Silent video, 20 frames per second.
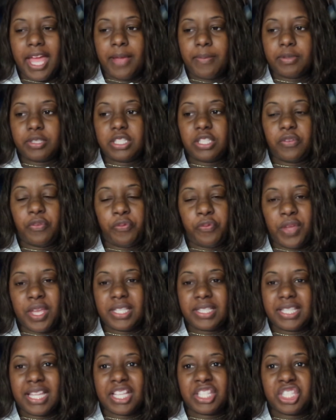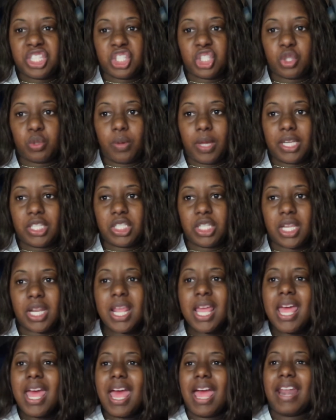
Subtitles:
able to face that situation